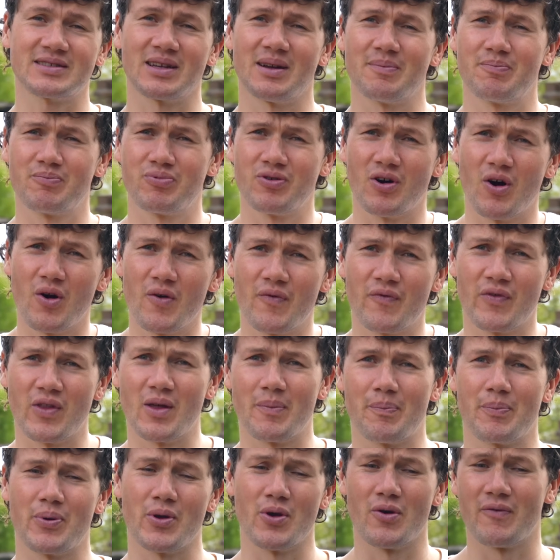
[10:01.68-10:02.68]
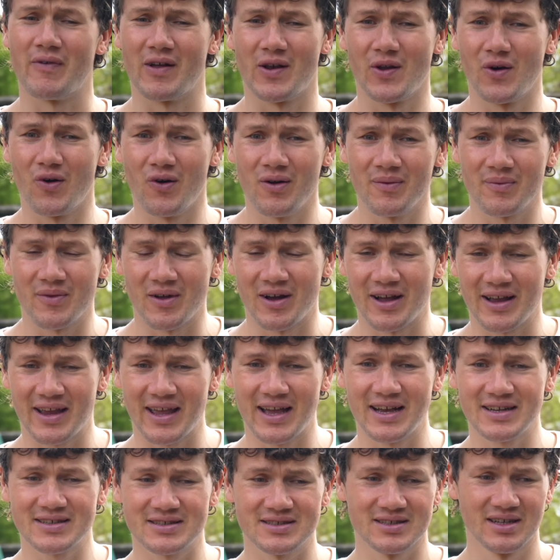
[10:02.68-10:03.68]
a pro for the Pure Velour, I
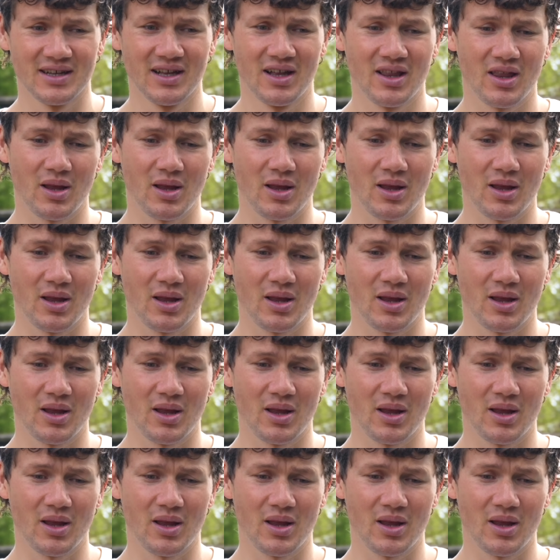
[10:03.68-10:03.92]
guess.